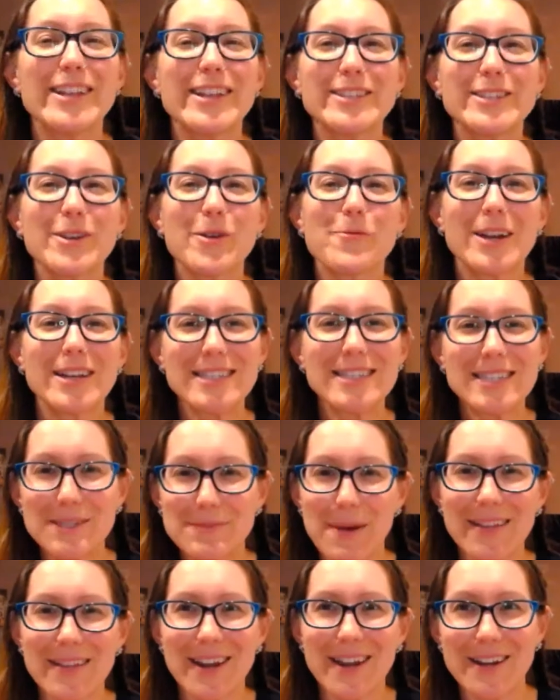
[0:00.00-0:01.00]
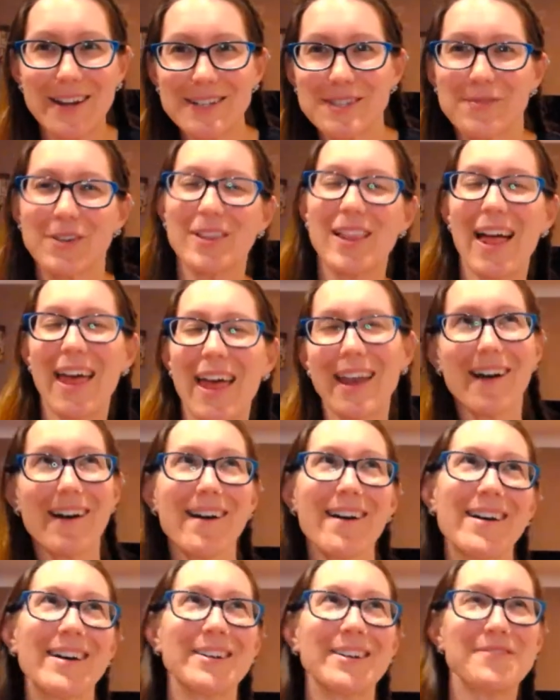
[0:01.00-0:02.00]
And so when I smell it, I just feel like,
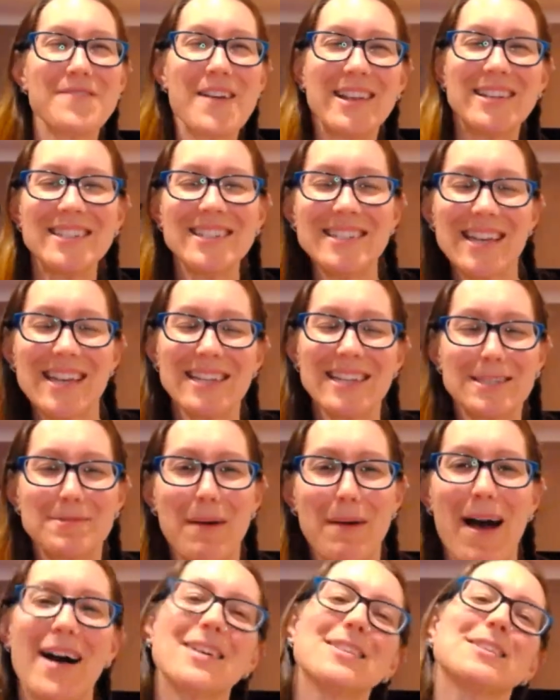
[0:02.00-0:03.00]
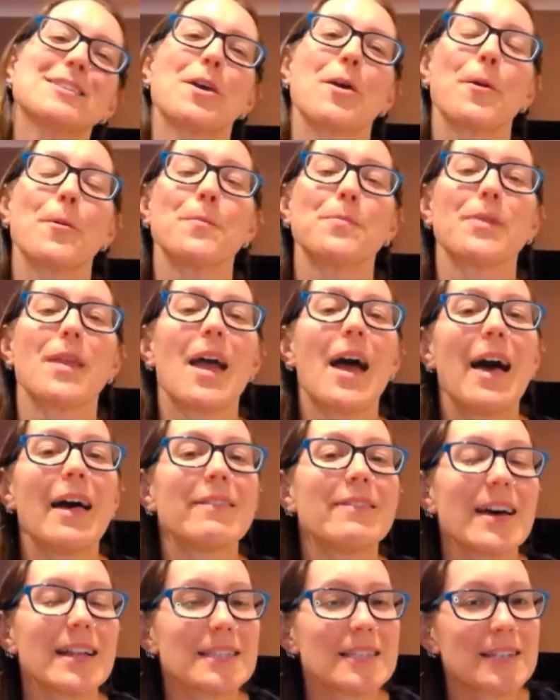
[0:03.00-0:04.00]
oh, fancy day spa. So
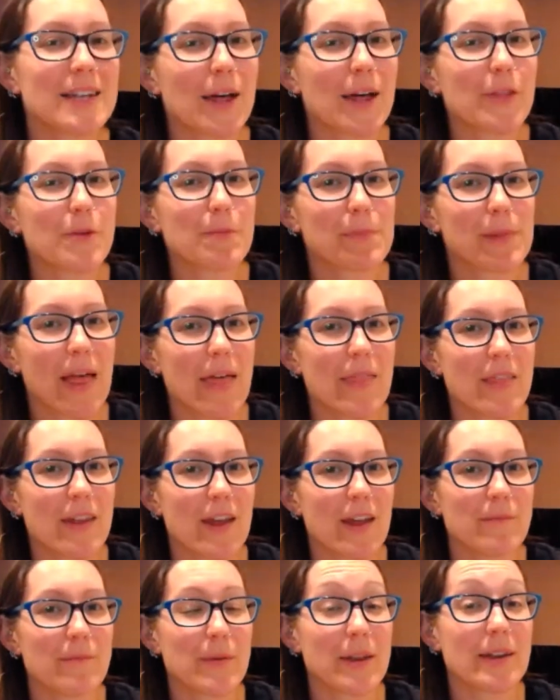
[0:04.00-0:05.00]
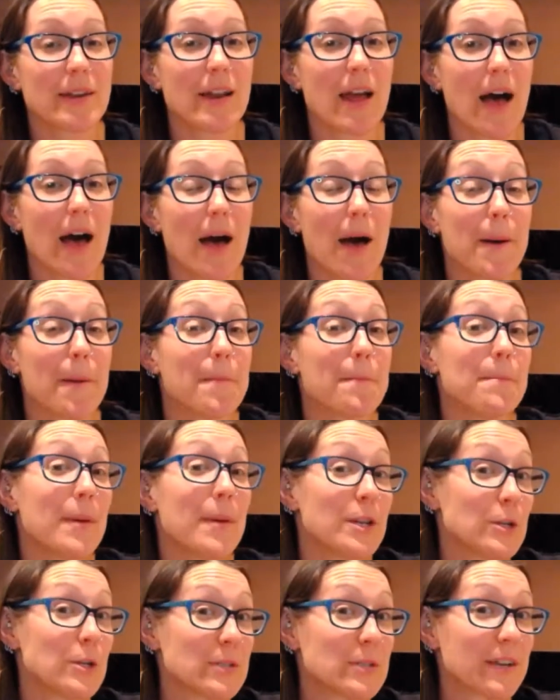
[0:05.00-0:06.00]
that's another blend that I've been
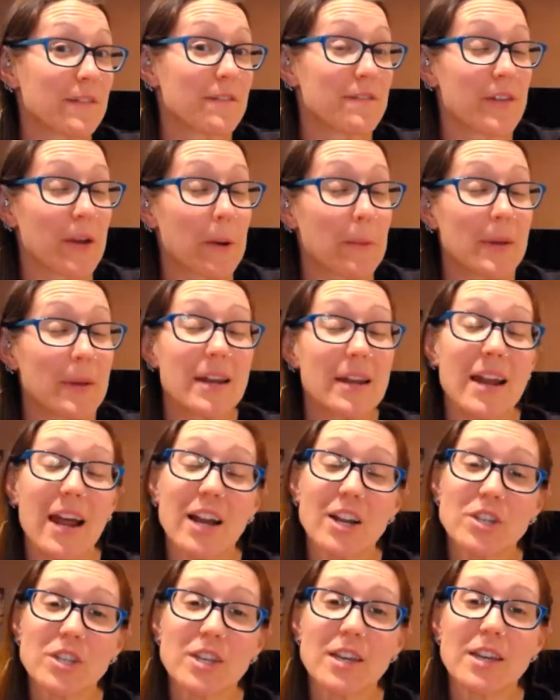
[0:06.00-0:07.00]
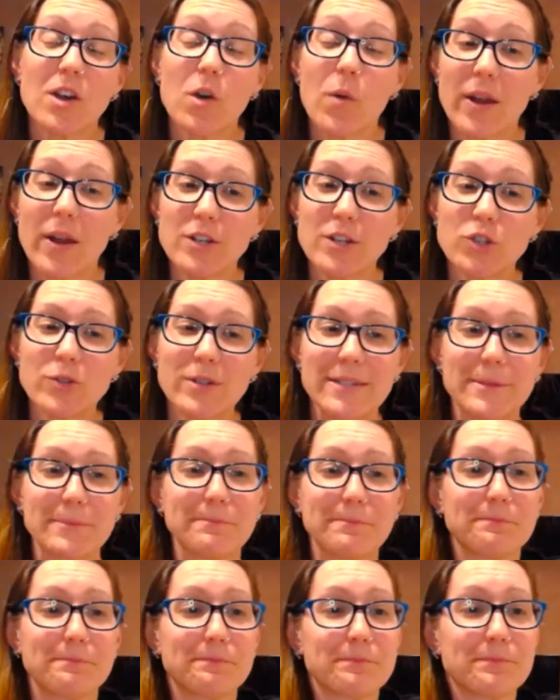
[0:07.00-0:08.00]
using a fair bit and actually quite enjoyed.
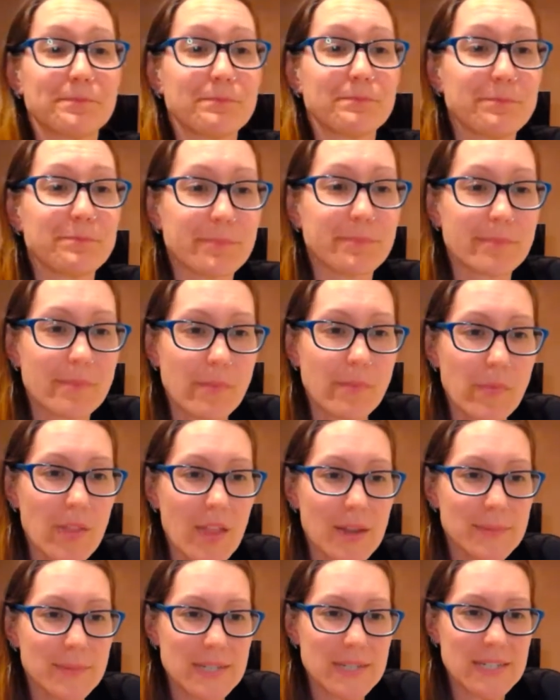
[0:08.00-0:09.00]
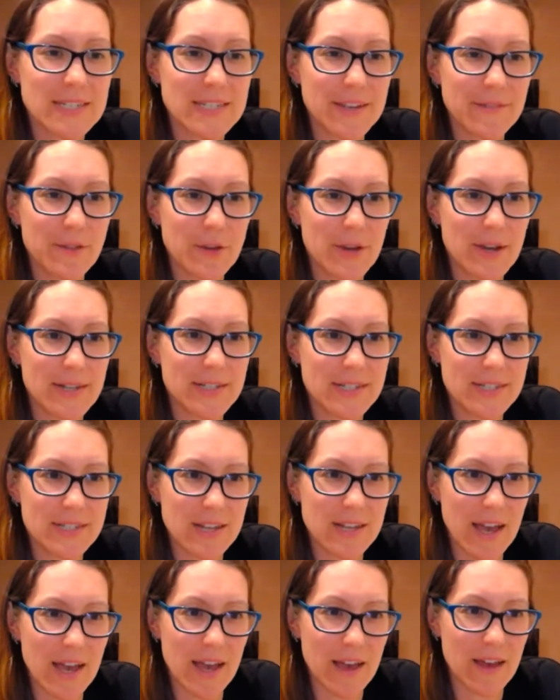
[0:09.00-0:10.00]
Let's go see if you guys
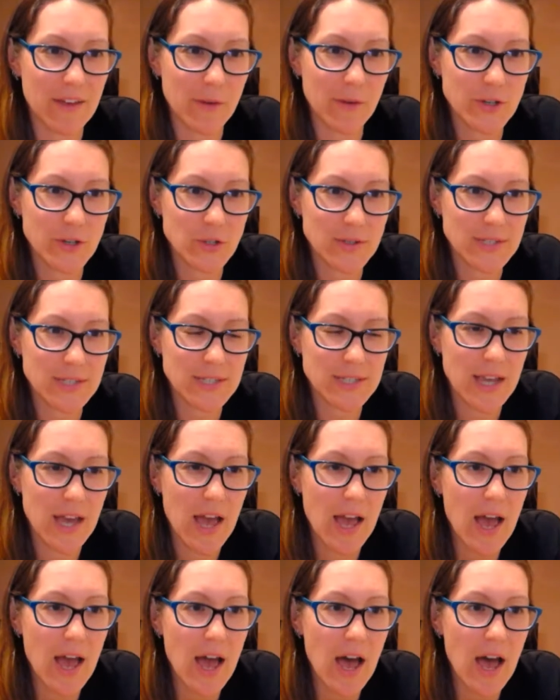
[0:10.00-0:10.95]
questions.